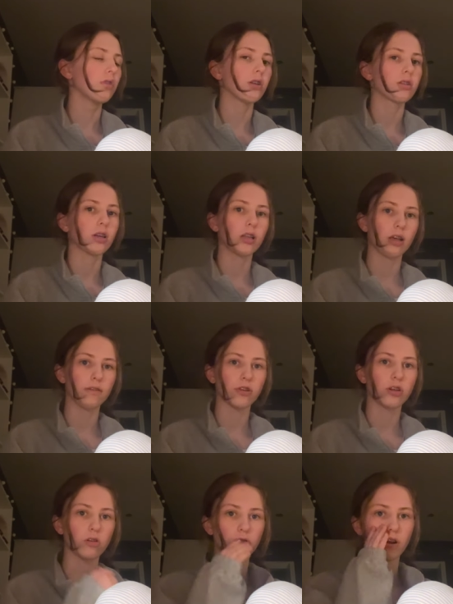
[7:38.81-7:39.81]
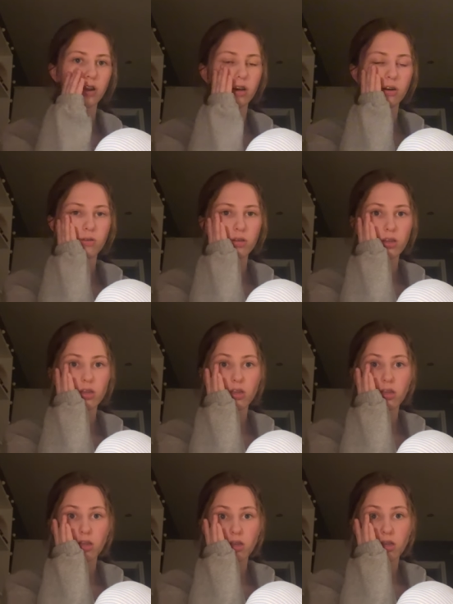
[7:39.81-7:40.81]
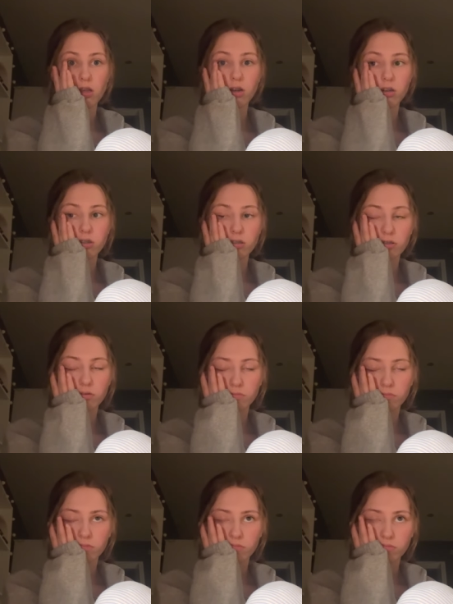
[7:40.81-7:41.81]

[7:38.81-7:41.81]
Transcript: It's like 11 o'clock right now. Um,